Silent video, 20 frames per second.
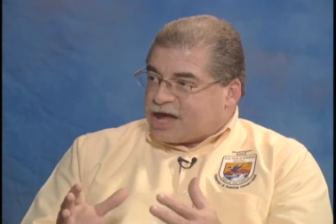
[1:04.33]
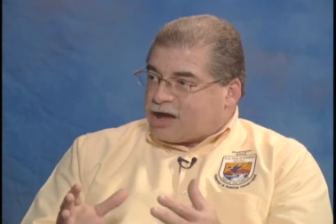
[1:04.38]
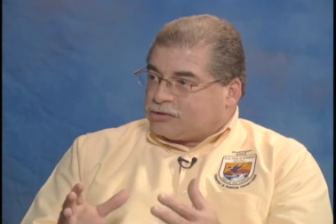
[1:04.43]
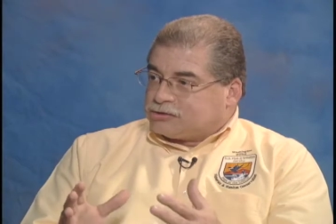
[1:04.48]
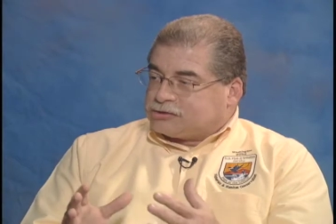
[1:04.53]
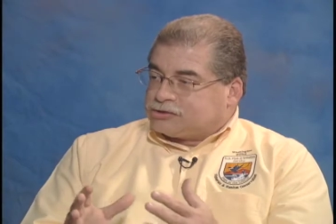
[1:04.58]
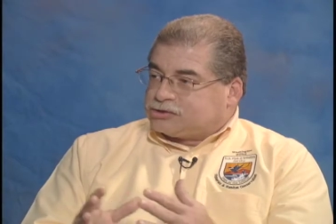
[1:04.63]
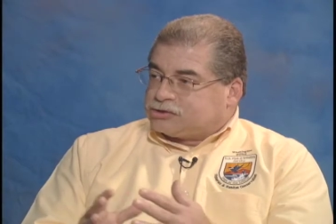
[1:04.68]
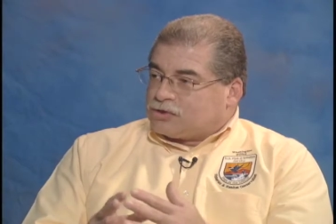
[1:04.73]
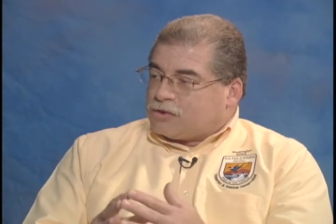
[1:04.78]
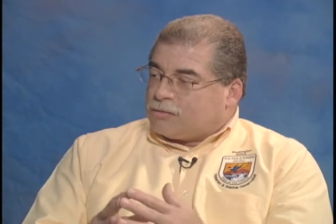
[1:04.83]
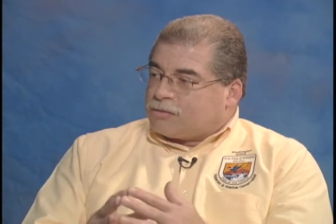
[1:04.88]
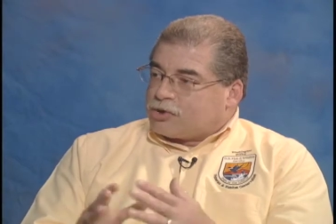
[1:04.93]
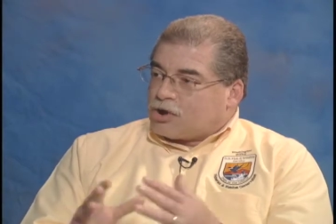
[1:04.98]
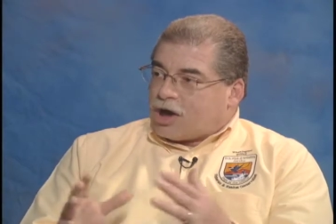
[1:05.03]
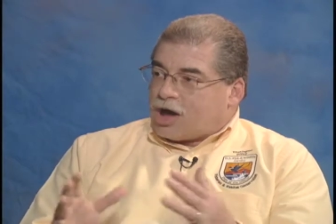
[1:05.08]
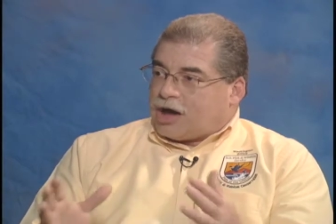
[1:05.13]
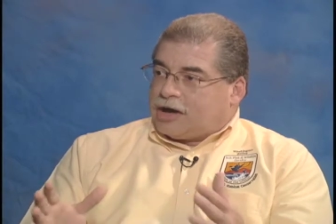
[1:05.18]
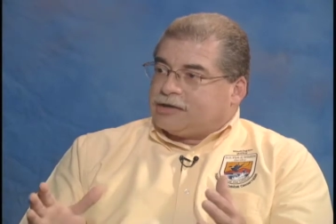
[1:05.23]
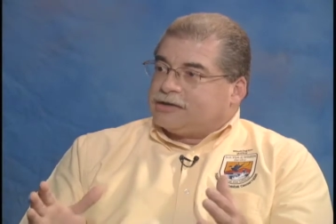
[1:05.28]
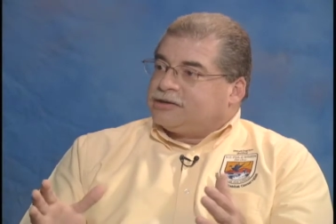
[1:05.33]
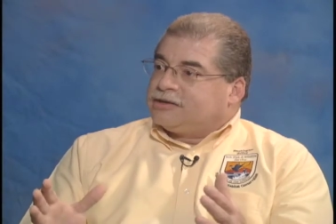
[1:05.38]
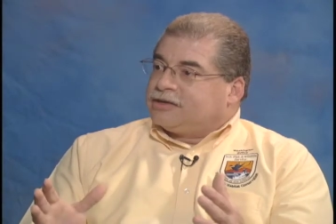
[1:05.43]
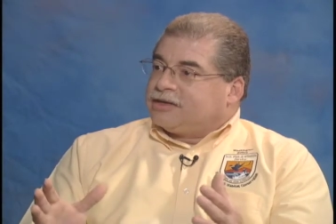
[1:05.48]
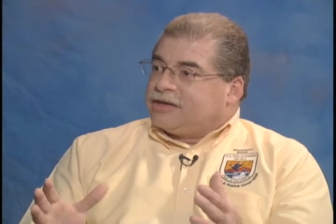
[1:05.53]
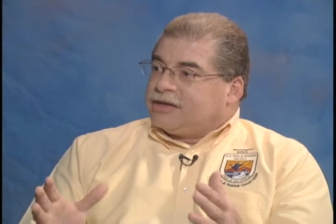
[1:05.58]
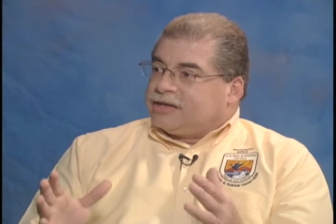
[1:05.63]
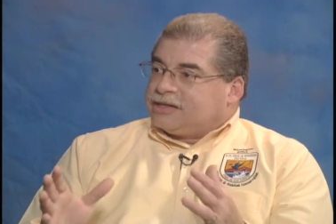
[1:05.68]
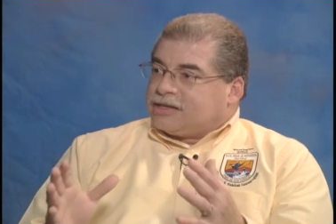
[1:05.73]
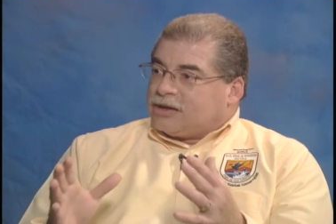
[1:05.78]
out so broad
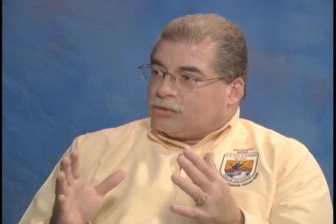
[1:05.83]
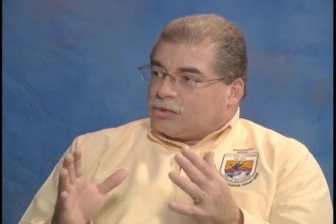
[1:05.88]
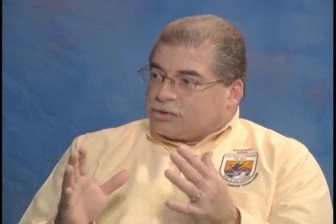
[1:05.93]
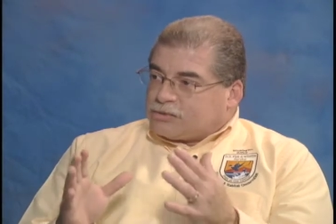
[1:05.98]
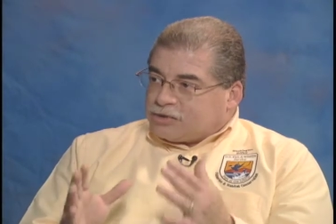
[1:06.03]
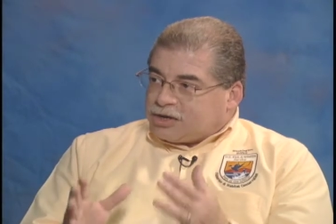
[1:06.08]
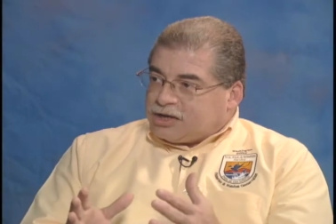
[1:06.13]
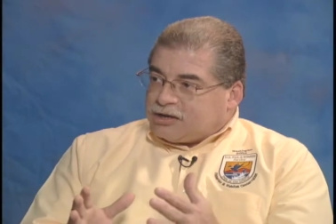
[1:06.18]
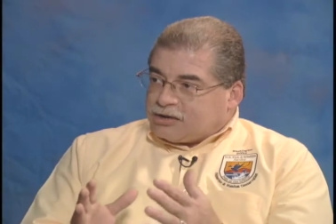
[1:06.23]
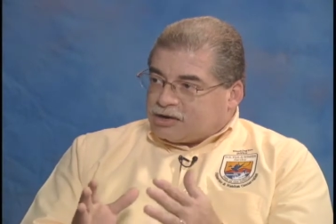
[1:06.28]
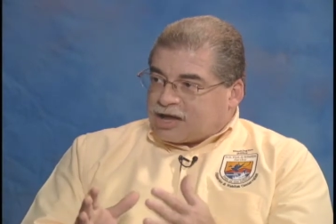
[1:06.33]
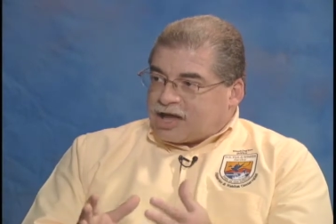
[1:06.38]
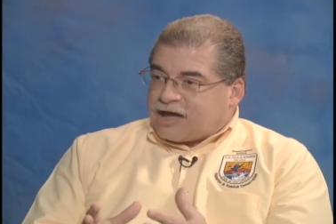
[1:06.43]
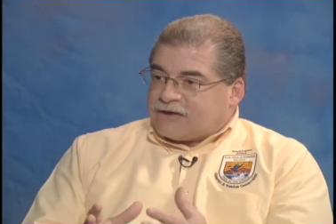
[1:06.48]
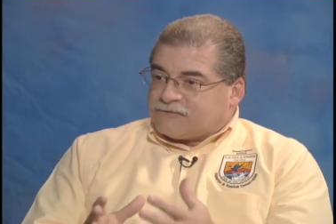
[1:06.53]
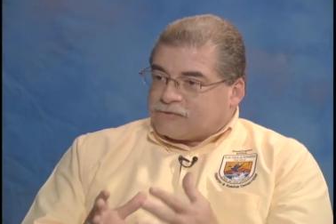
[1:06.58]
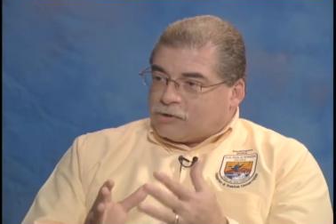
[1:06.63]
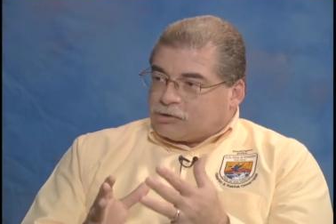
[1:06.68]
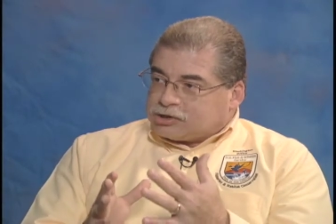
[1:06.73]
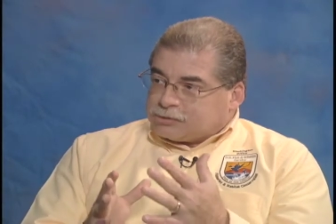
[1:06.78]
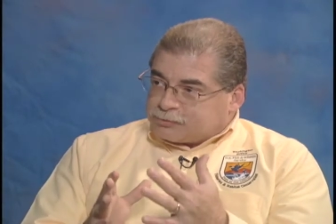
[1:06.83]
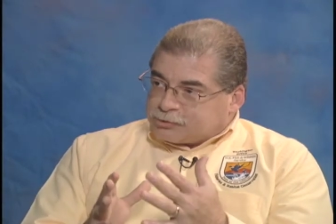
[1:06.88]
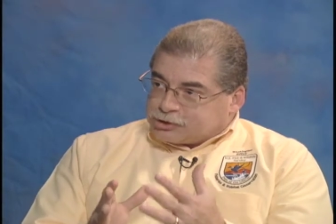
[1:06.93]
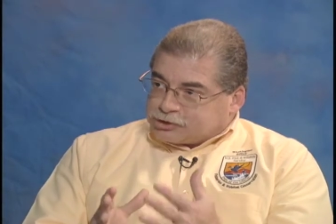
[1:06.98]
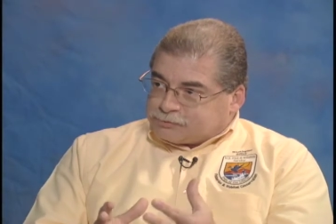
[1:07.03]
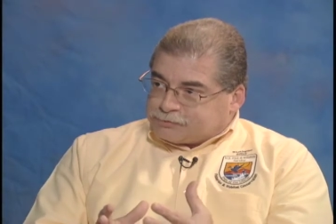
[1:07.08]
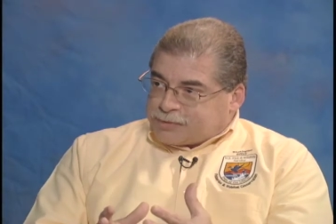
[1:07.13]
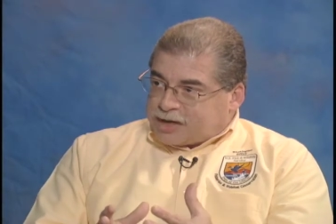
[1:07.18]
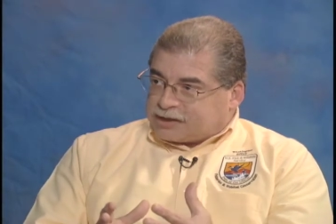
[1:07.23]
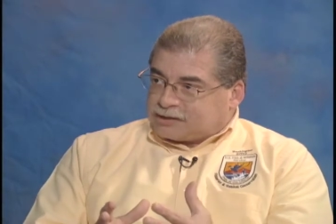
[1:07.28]
that we're really going to have all the
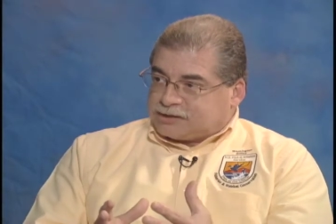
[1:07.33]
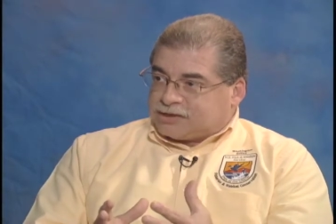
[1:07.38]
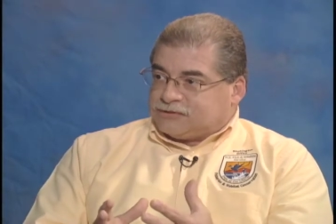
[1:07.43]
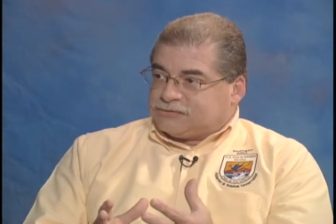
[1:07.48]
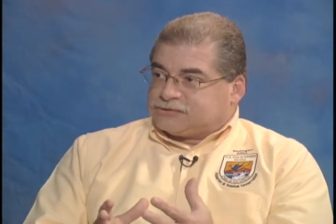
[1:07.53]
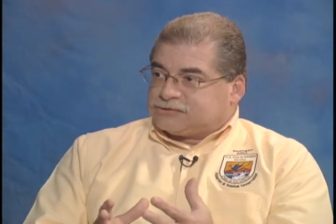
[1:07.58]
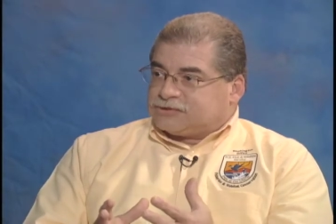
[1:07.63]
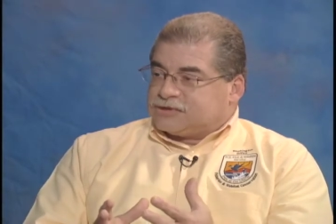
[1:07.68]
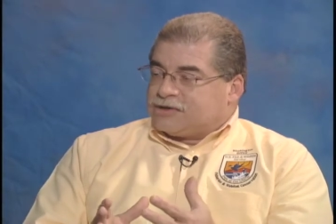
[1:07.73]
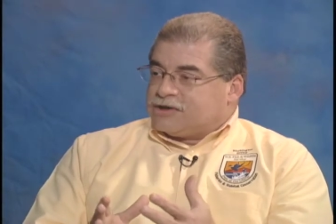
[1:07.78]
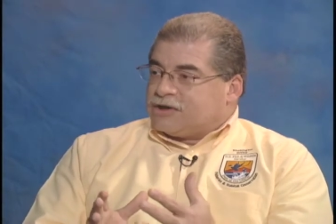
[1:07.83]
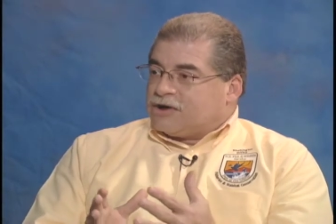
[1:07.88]
perspectives